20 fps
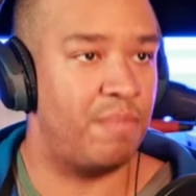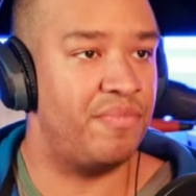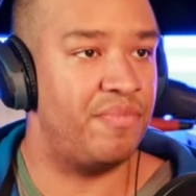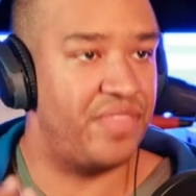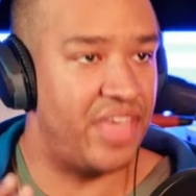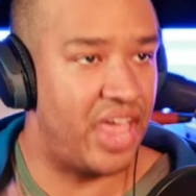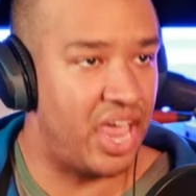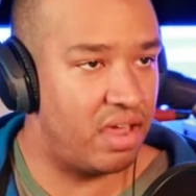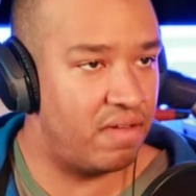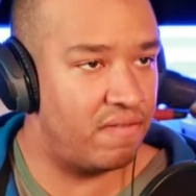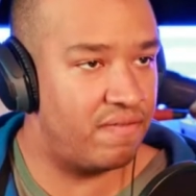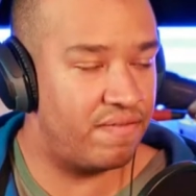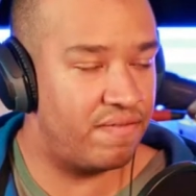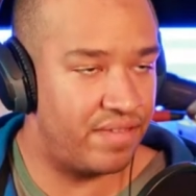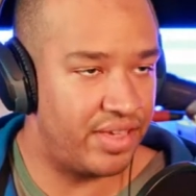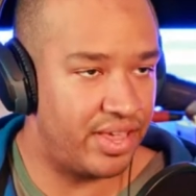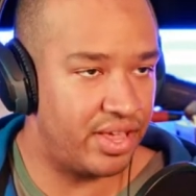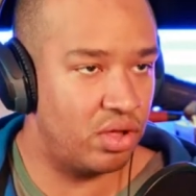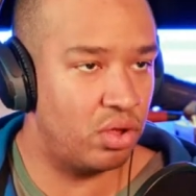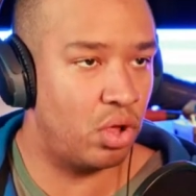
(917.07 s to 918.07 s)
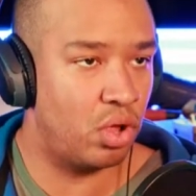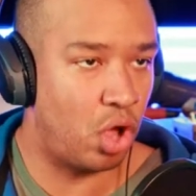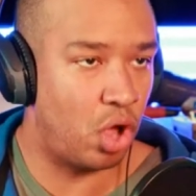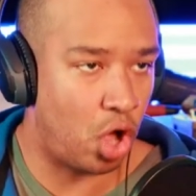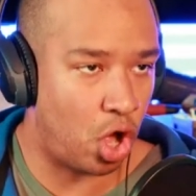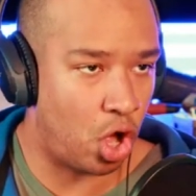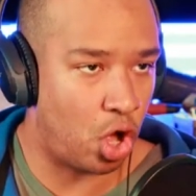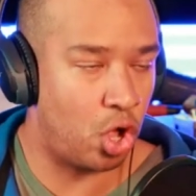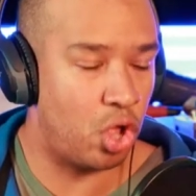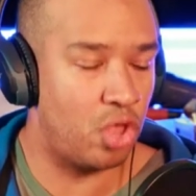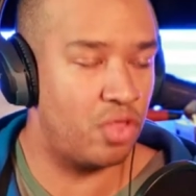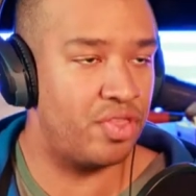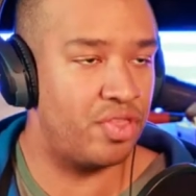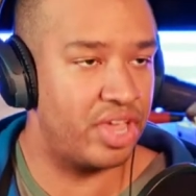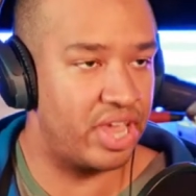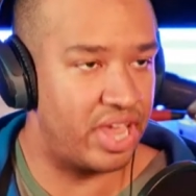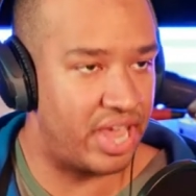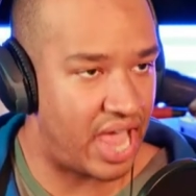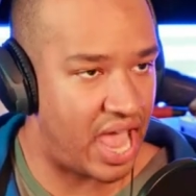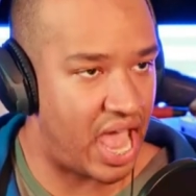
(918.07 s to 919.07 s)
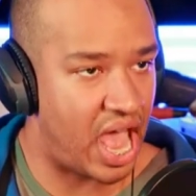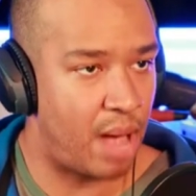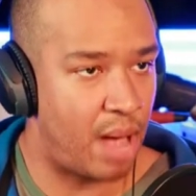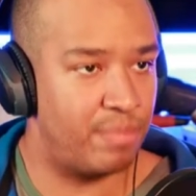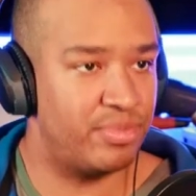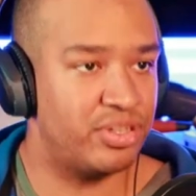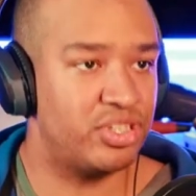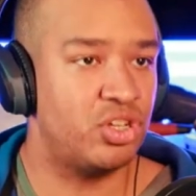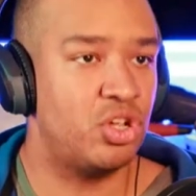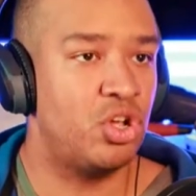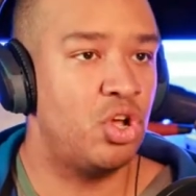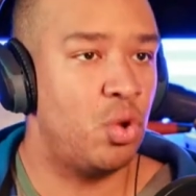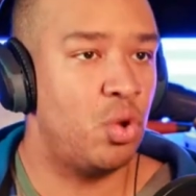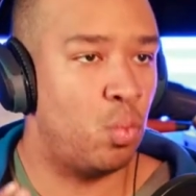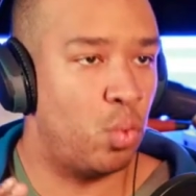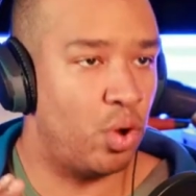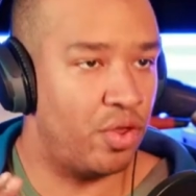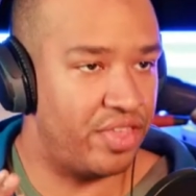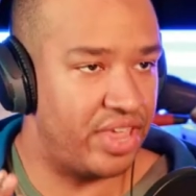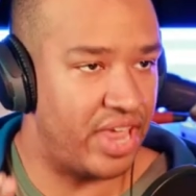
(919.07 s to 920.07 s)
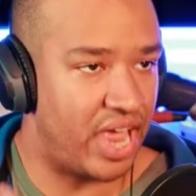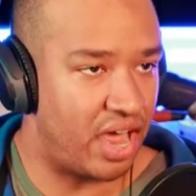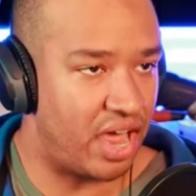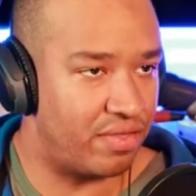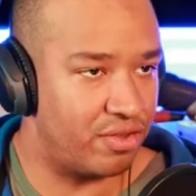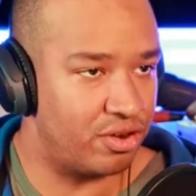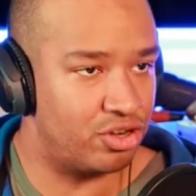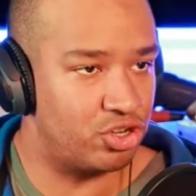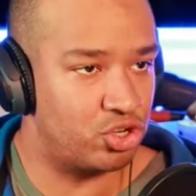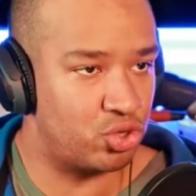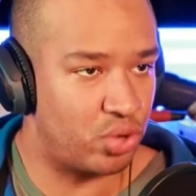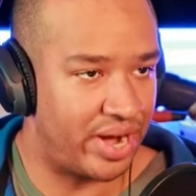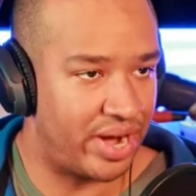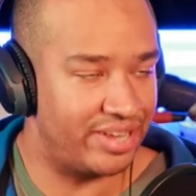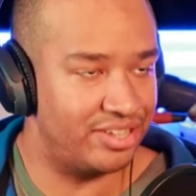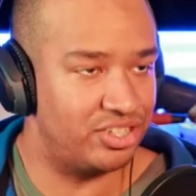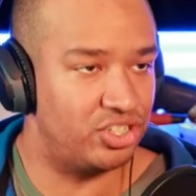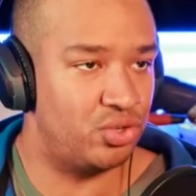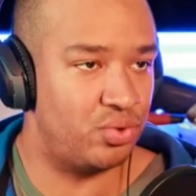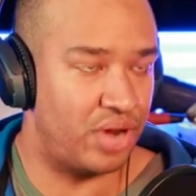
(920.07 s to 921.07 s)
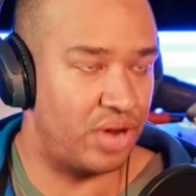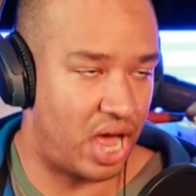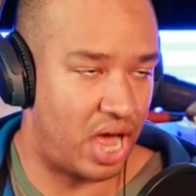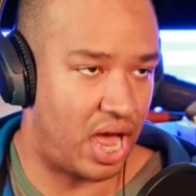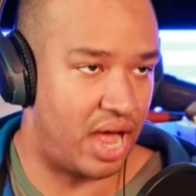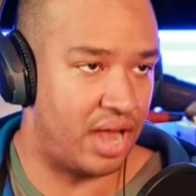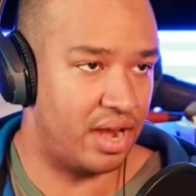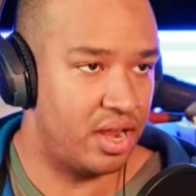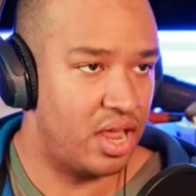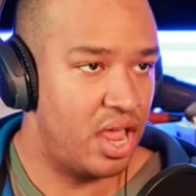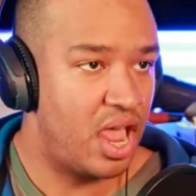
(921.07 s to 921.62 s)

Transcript: They fill all the gaps where the other trades do not.